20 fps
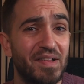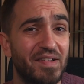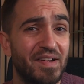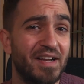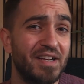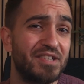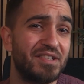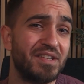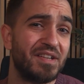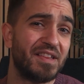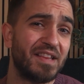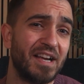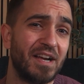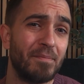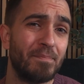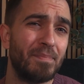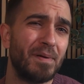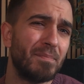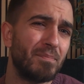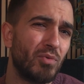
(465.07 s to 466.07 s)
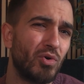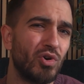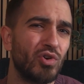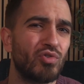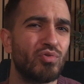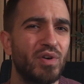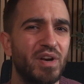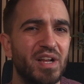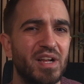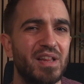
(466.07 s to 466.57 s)
to get you to think a bit more
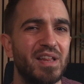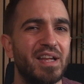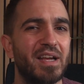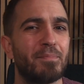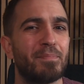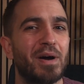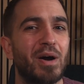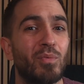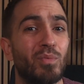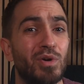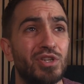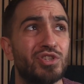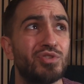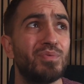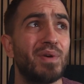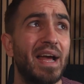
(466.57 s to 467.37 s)
critically about what you